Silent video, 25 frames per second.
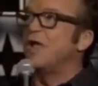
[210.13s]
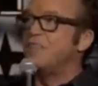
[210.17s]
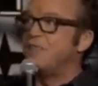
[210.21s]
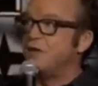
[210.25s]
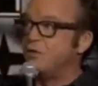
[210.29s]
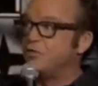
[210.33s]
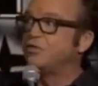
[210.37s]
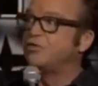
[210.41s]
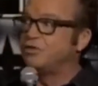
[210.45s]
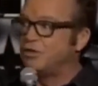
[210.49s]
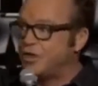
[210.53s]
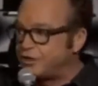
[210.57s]
and
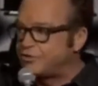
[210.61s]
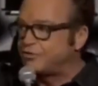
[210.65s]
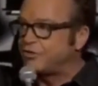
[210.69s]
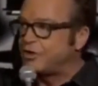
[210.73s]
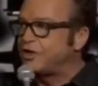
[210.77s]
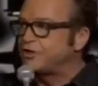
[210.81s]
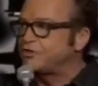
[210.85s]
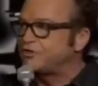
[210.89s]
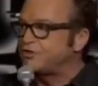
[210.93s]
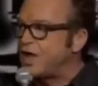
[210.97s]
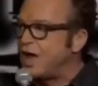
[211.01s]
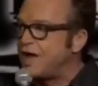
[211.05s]
there was
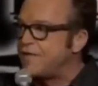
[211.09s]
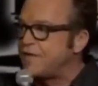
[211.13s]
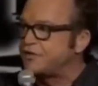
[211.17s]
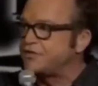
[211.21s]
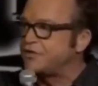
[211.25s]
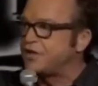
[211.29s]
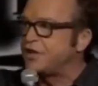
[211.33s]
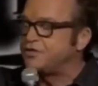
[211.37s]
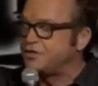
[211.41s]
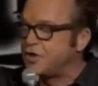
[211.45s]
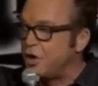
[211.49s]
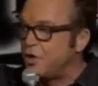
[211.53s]
literally a sign that
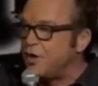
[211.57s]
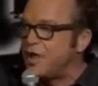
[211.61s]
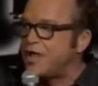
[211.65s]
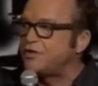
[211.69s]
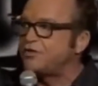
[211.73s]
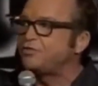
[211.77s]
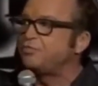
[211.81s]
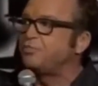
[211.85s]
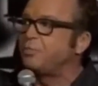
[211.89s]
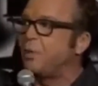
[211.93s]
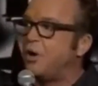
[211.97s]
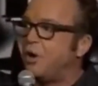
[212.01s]
said,
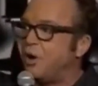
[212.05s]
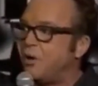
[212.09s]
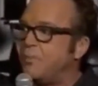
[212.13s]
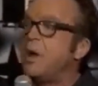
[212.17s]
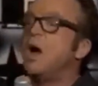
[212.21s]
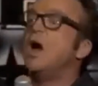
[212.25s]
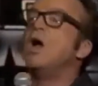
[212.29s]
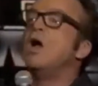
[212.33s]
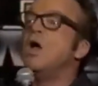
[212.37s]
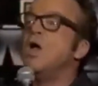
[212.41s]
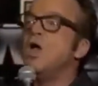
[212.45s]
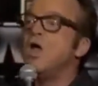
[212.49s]
donate sperm,